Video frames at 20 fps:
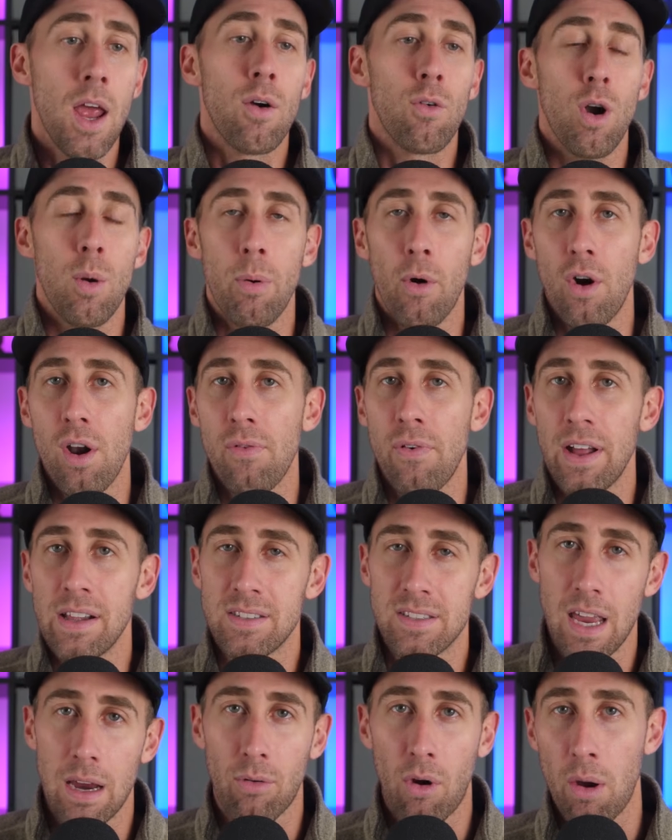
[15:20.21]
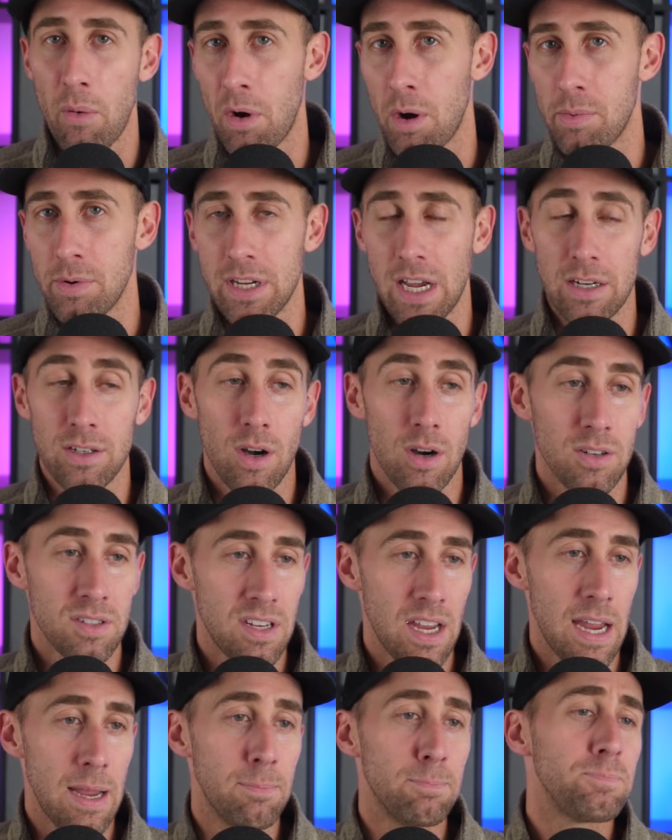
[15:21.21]
Ripboard Defense, a great way to protect our
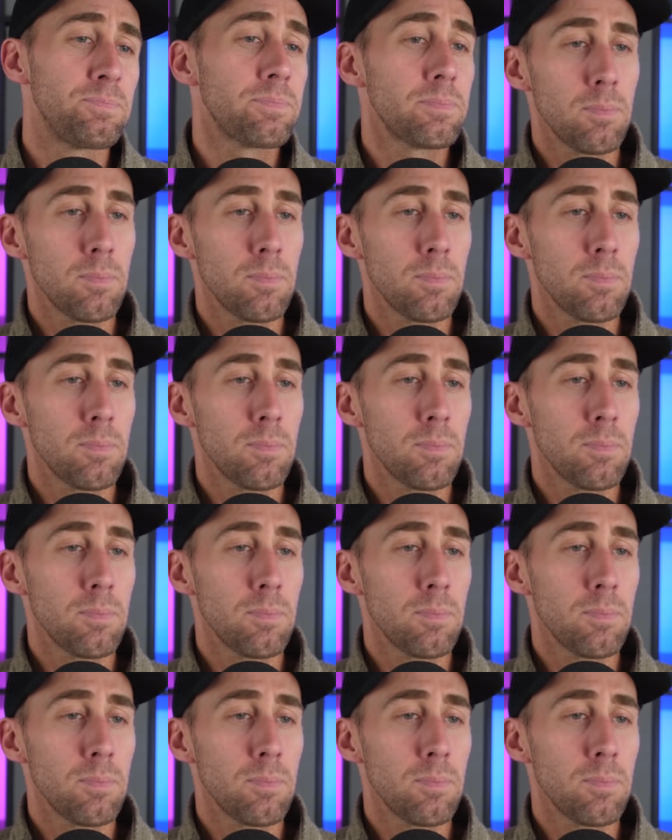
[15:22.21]
team.